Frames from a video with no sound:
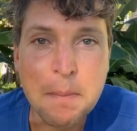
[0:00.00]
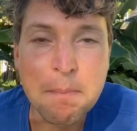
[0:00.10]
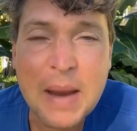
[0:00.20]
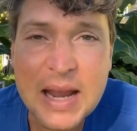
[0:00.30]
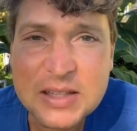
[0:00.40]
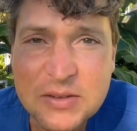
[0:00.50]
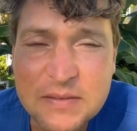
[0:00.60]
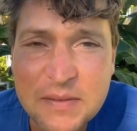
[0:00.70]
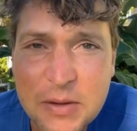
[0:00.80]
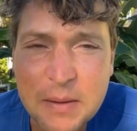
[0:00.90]
Massive.
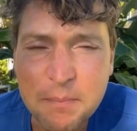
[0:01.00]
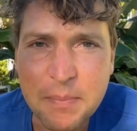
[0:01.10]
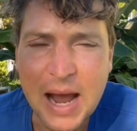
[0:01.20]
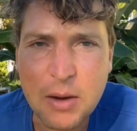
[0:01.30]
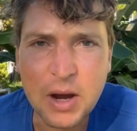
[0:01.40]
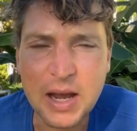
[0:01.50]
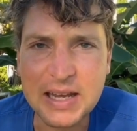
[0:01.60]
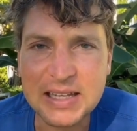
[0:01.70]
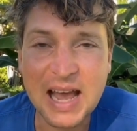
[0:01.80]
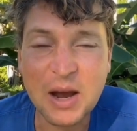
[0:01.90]

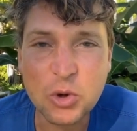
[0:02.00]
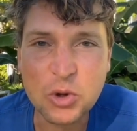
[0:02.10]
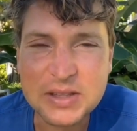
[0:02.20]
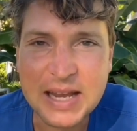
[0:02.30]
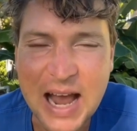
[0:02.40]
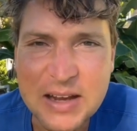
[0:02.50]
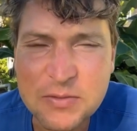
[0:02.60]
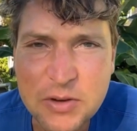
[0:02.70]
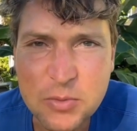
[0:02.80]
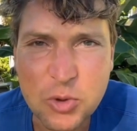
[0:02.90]
BlackRock is now going to
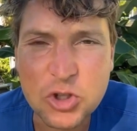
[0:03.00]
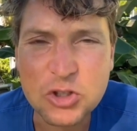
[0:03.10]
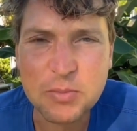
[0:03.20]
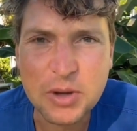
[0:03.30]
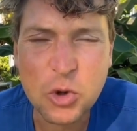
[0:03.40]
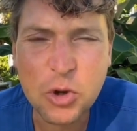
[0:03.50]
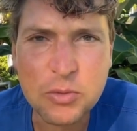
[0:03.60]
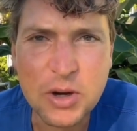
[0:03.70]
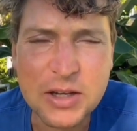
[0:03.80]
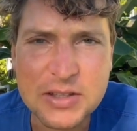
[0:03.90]
actively push the
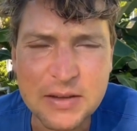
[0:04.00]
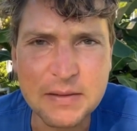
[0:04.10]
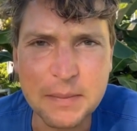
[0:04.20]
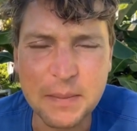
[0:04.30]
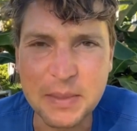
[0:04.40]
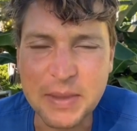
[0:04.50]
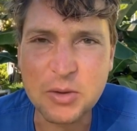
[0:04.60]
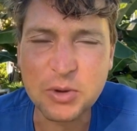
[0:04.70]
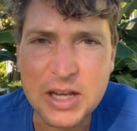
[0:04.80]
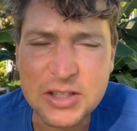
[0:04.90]
Bitcoin price.
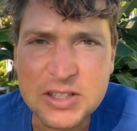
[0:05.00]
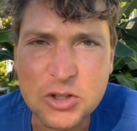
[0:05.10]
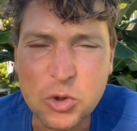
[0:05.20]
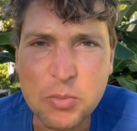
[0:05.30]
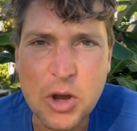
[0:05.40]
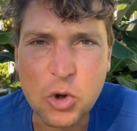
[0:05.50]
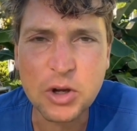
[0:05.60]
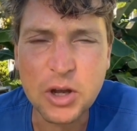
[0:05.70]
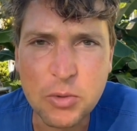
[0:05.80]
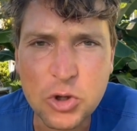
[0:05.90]
They released a new
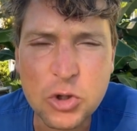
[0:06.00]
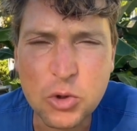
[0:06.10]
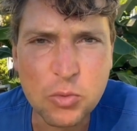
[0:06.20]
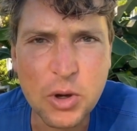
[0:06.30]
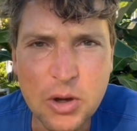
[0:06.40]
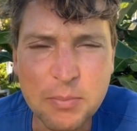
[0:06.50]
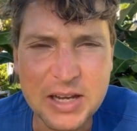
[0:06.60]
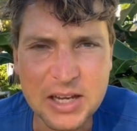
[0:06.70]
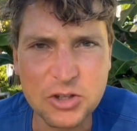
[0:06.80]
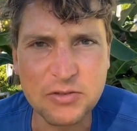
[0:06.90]
Bitcoin commercial where a
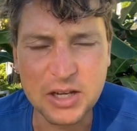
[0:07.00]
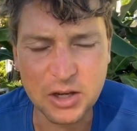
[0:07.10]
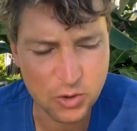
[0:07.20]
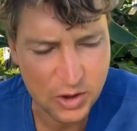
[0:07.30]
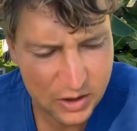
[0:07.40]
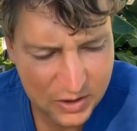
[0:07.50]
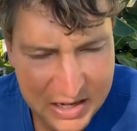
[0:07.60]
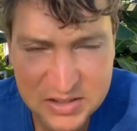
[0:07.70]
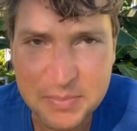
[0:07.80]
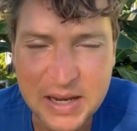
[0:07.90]
beginner's video
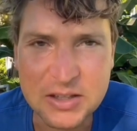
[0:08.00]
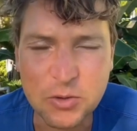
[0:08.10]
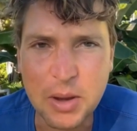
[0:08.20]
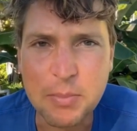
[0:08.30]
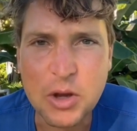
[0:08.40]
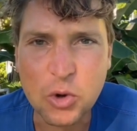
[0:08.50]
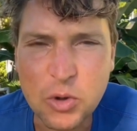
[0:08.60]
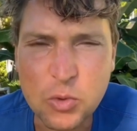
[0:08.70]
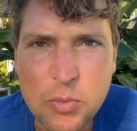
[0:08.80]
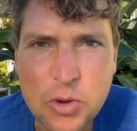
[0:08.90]
clearly explains why
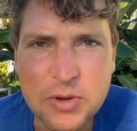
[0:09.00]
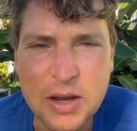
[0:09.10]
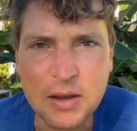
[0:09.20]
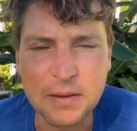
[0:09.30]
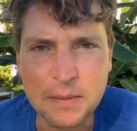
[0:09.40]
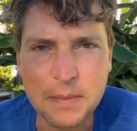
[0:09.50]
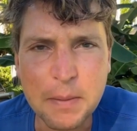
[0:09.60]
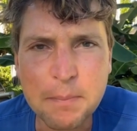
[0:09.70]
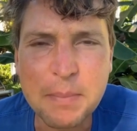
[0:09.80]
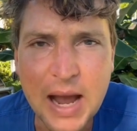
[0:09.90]
Bitcoin will prevail.
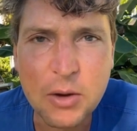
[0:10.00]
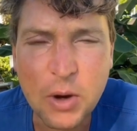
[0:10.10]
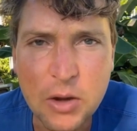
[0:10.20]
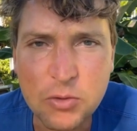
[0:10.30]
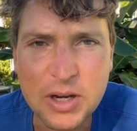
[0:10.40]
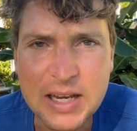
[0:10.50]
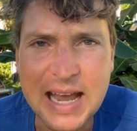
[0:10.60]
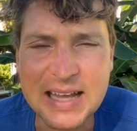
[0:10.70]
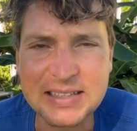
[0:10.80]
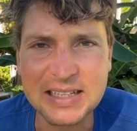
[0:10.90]
BlackRock really
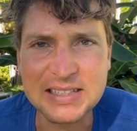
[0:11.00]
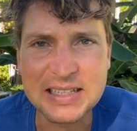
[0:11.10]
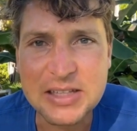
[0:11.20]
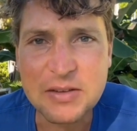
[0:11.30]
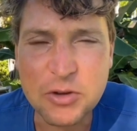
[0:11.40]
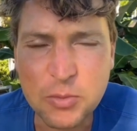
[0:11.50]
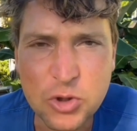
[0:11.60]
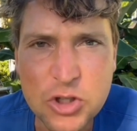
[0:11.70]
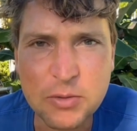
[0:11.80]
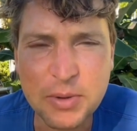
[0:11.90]
has the incentive to
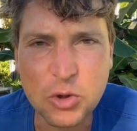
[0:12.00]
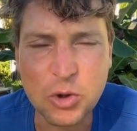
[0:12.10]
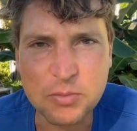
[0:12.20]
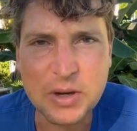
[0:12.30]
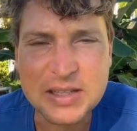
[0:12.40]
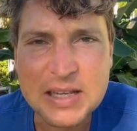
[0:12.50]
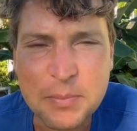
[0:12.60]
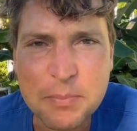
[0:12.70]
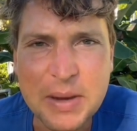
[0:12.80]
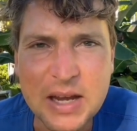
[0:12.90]
push the Bitcoin price
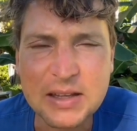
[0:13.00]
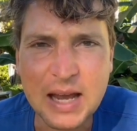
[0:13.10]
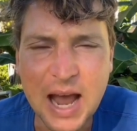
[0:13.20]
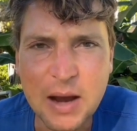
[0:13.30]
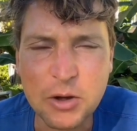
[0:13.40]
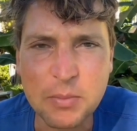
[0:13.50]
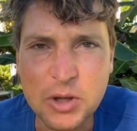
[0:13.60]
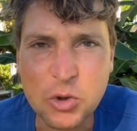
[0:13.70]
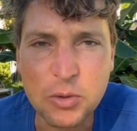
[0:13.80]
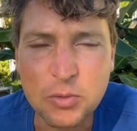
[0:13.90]
up because the higher the
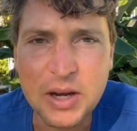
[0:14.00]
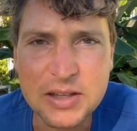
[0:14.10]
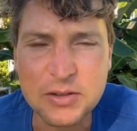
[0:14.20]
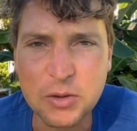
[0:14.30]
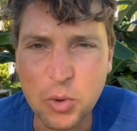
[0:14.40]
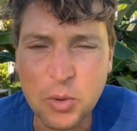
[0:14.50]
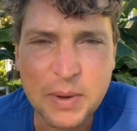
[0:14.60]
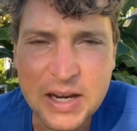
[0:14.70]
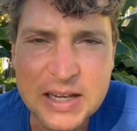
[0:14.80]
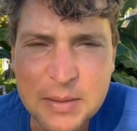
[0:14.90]
Bitcoin price, the more
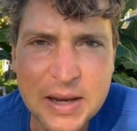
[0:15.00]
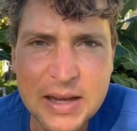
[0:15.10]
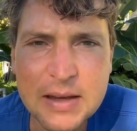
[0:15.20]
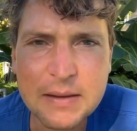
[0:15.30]
money they make.